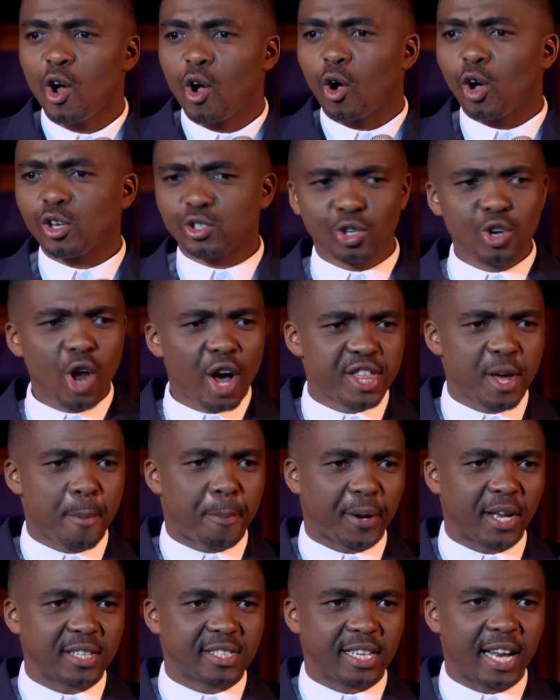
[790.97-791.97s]
Because you know the
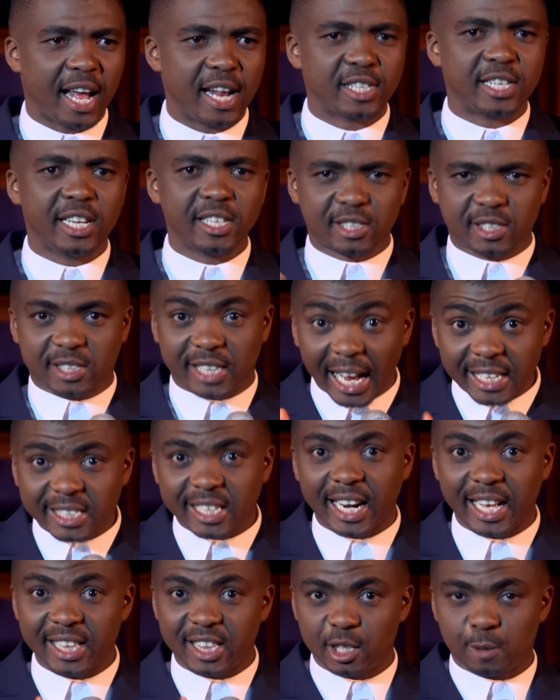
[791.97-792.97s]
president, he's just
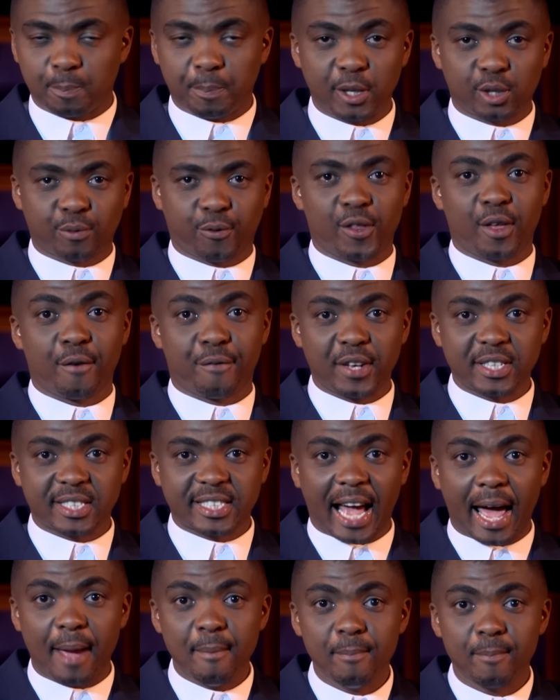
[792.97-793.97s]
read the speech for the first
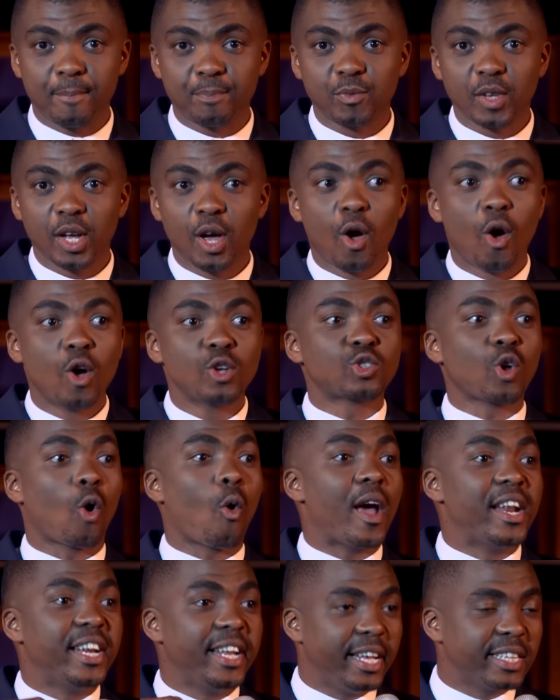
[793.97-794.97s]
time. So
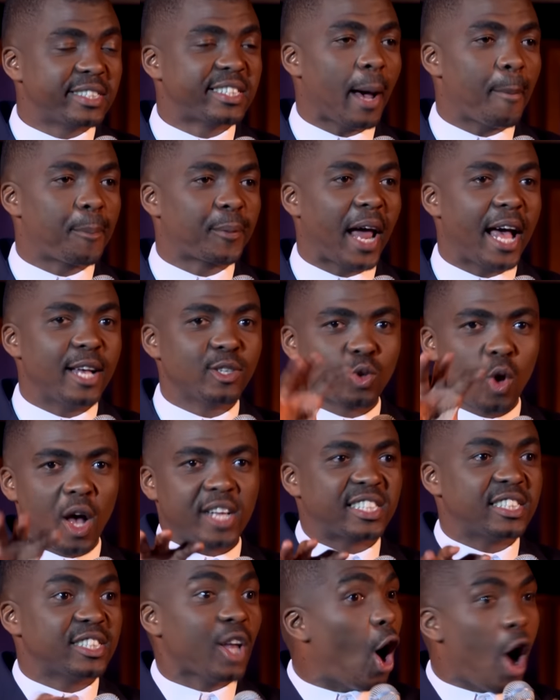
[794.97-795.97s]
when he's surprised, you
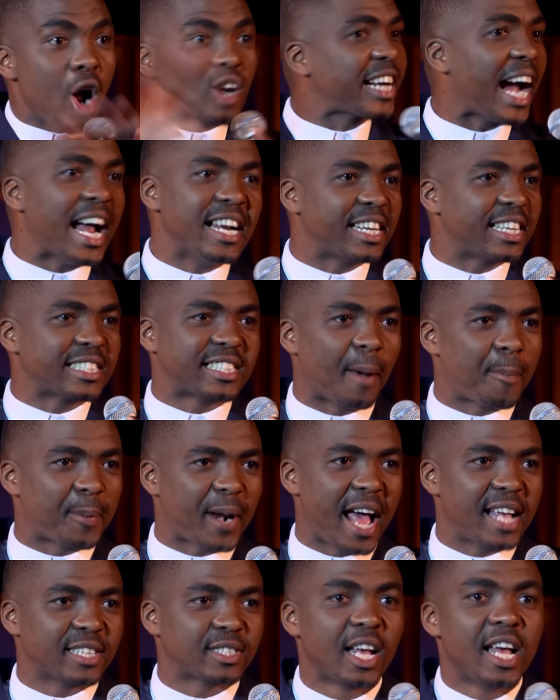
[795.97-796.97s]
ask, the whole country
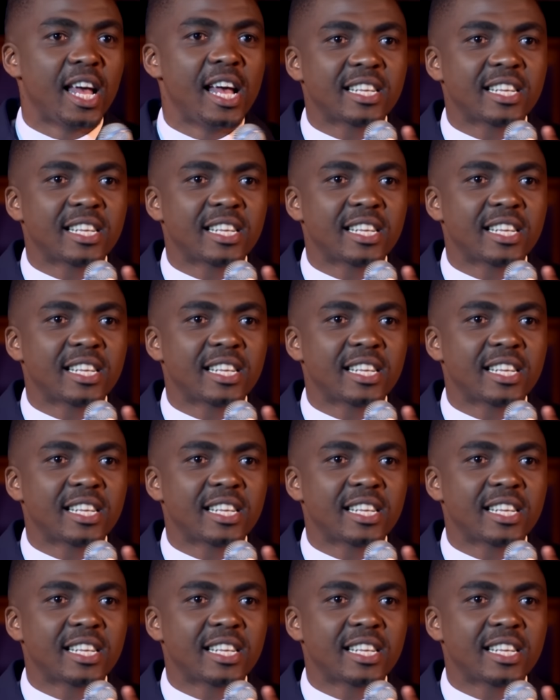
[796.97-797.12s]
surprised.